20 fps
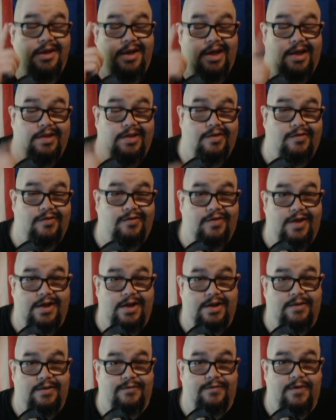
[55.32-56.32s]
in the
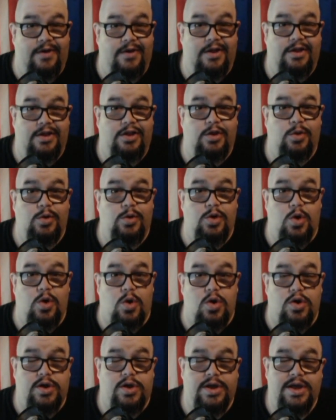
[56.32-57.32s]
state of New
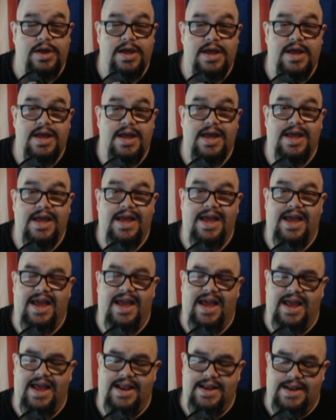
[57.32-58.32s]
York.
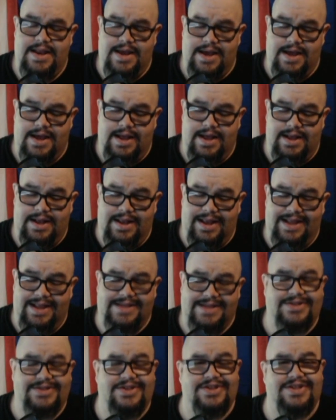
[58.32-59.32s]
And
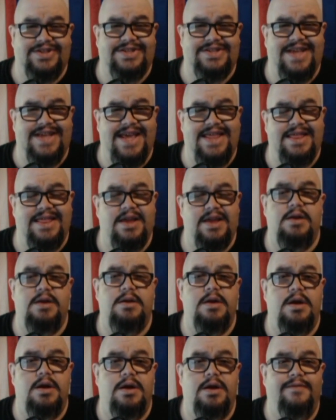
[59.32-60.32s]
let's just say
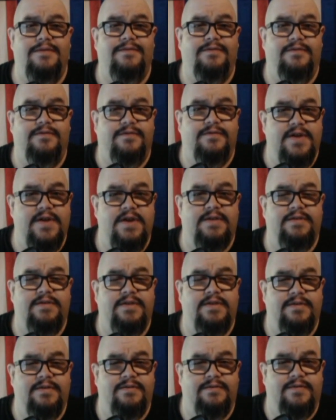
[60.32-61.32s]
they're
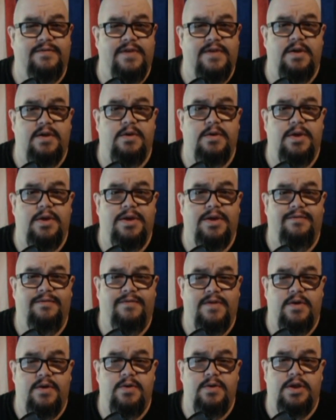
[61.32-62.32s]
very, very,
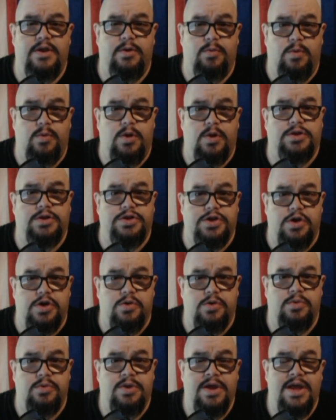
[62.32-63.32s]
very well
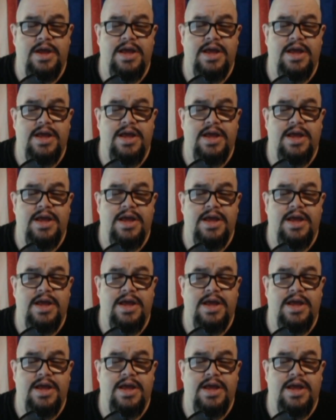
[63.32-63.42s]
known